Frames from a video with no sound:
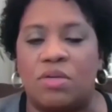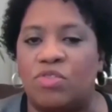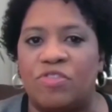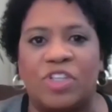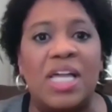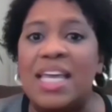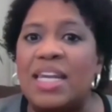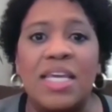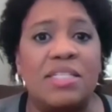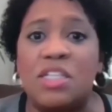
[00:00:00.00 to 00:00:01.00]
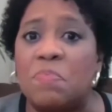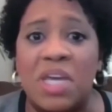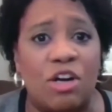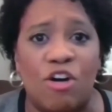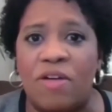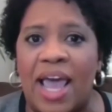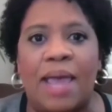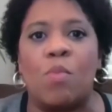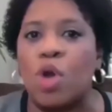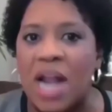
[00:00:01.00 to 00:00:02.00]
in Louisville, needs to be in her
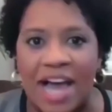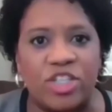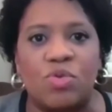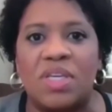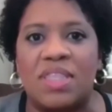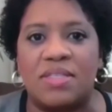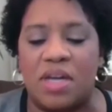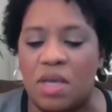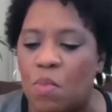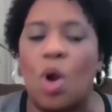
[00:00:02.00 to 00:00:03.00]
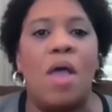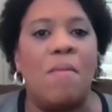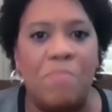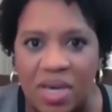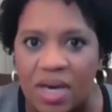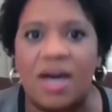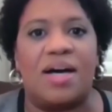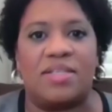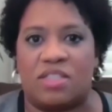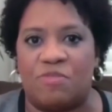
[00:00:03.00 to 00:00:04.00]
name. We're not doing this anymore
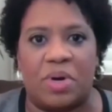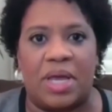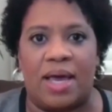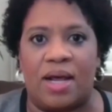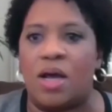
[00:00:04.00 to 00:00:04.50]
because of Breonna.